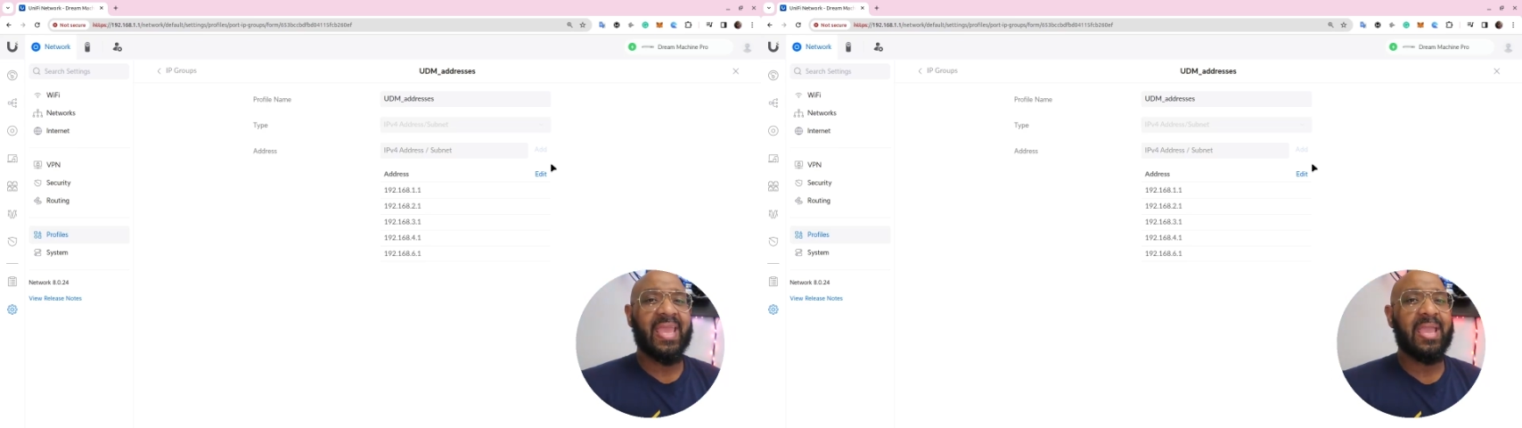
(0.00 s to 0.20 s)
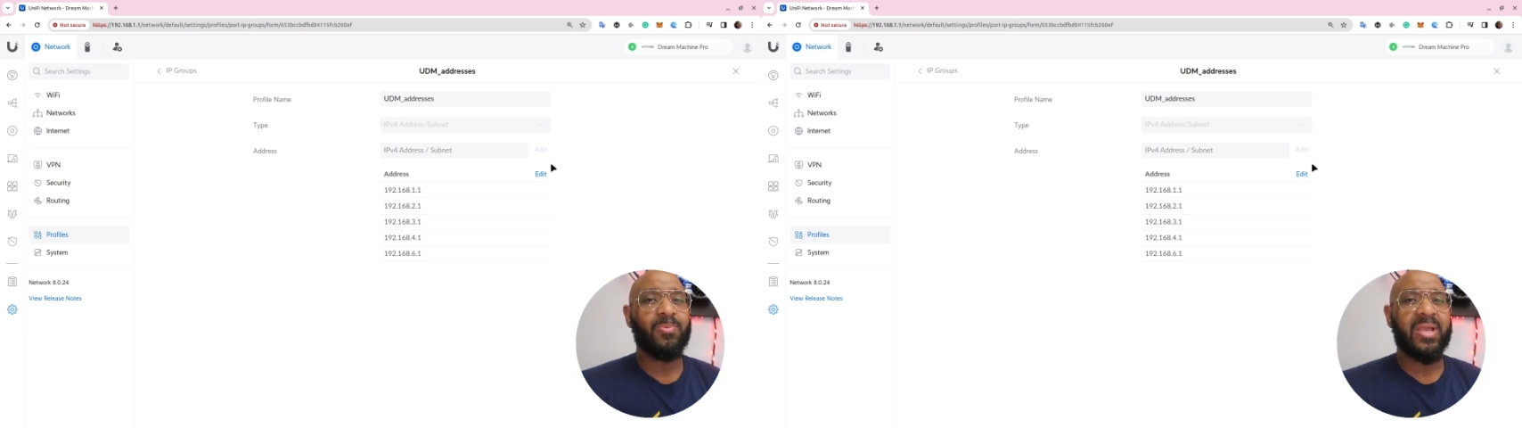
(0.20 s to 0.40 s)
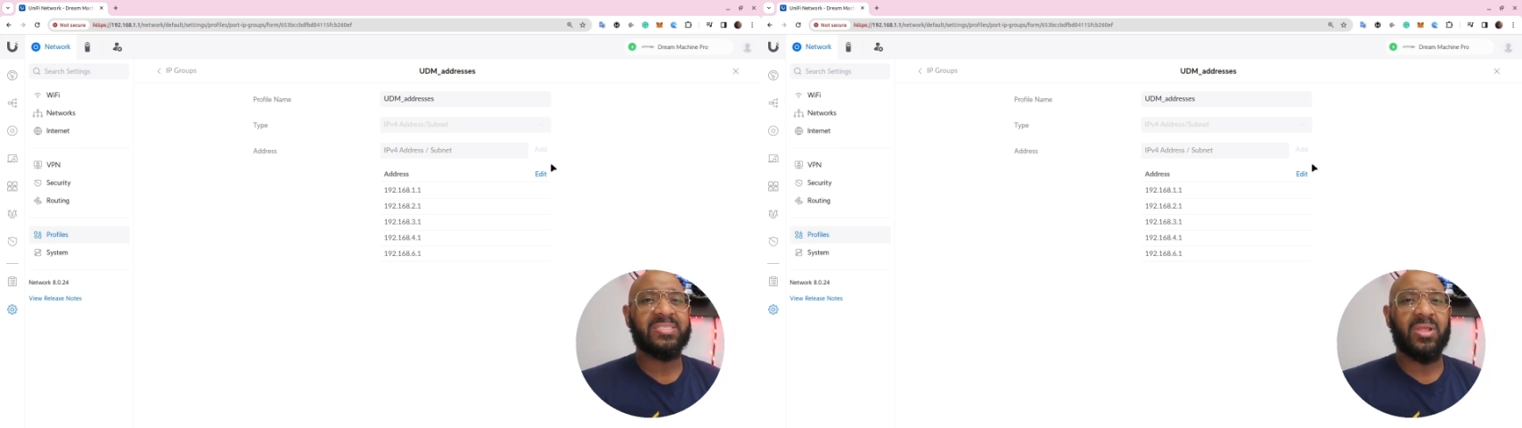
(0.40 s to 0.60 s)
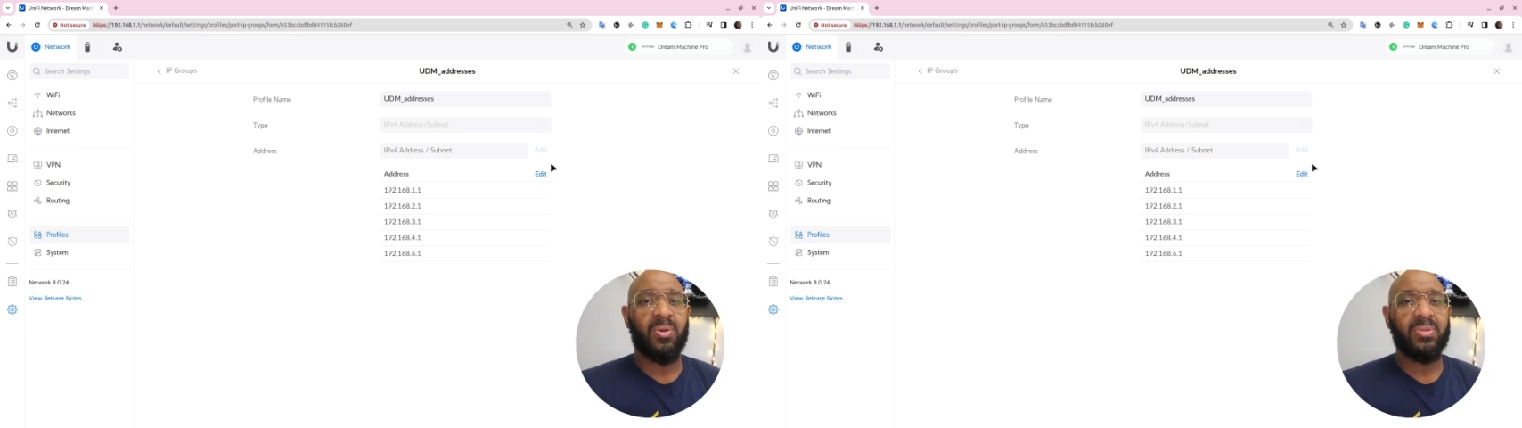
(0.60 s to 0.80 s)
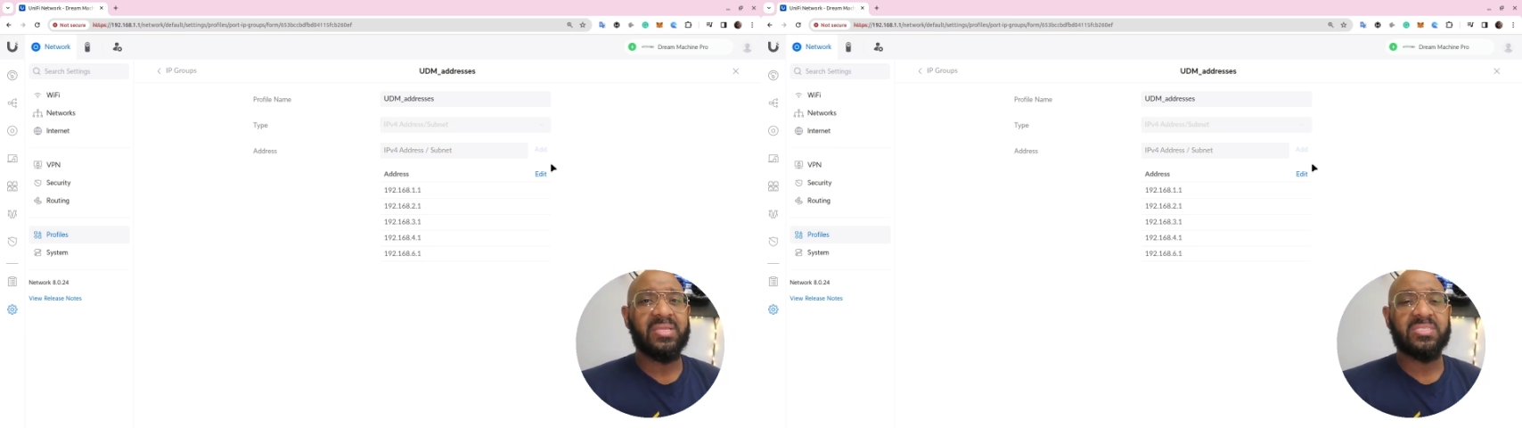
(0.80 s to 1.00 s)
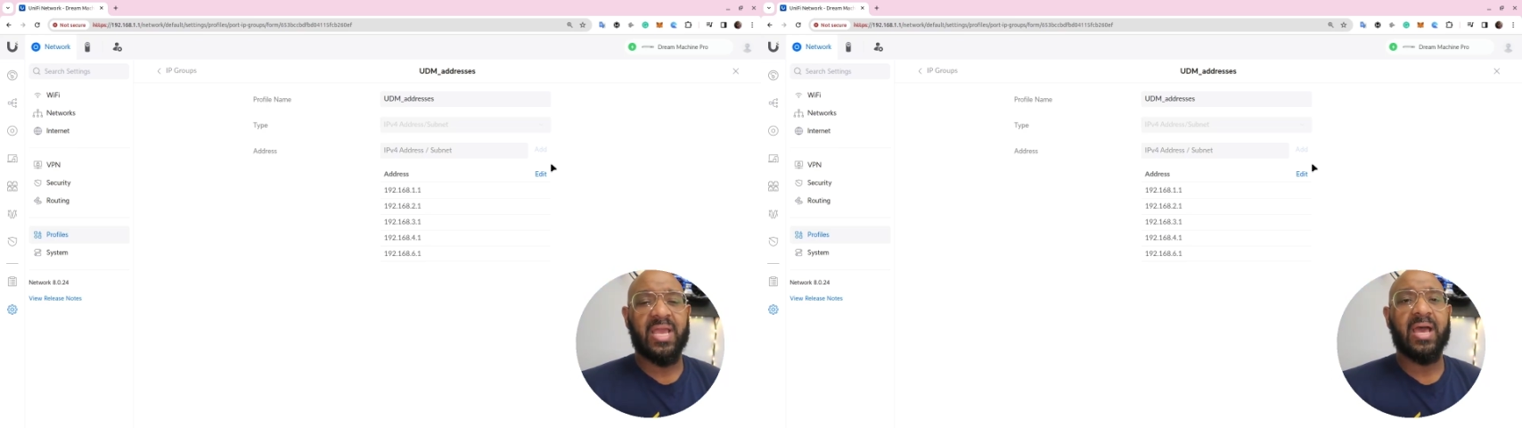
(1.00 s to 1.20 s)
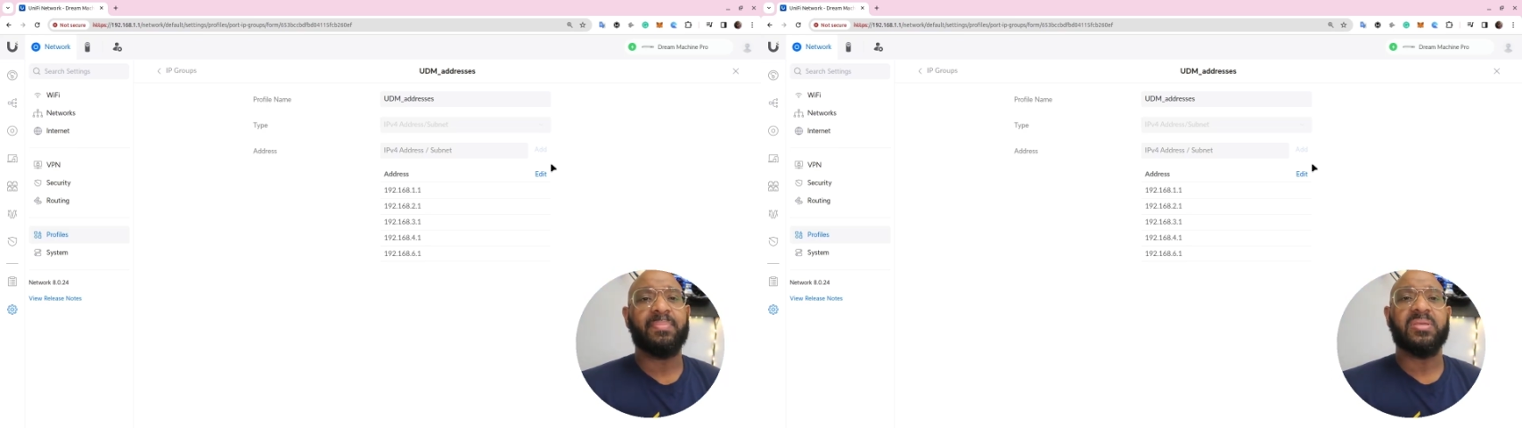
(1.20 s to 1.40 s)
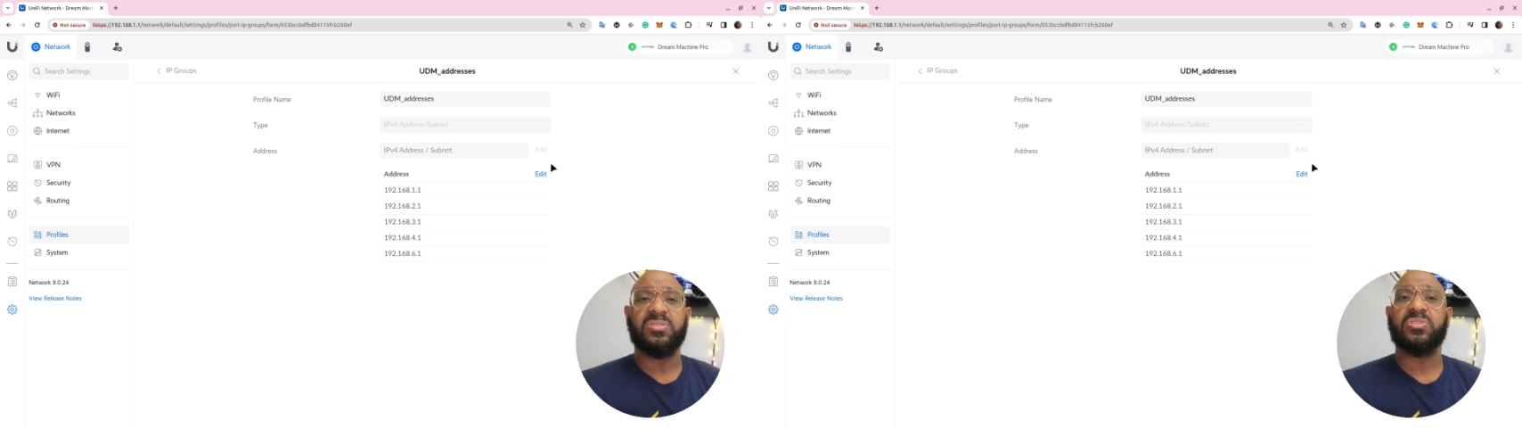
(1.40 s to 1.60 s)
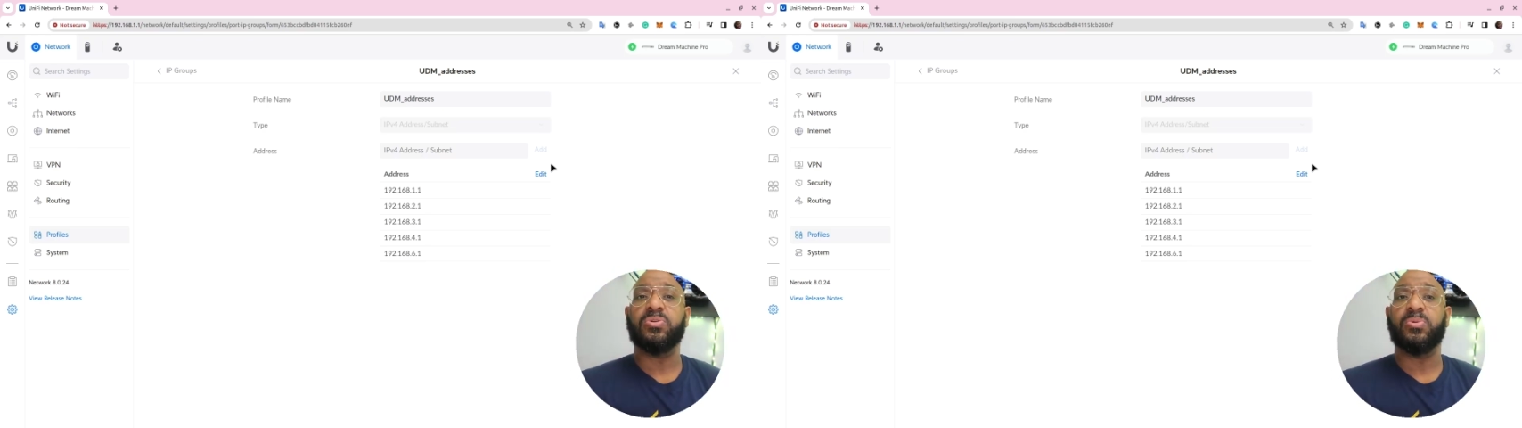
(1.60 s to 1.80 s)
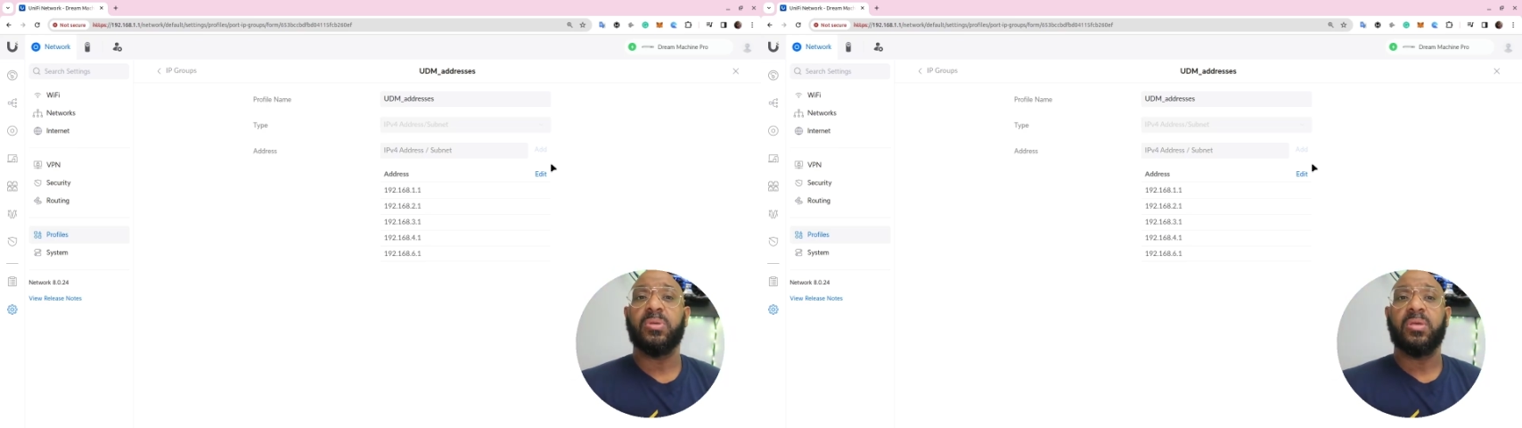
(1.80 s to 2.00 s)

Now, the gateway's only job is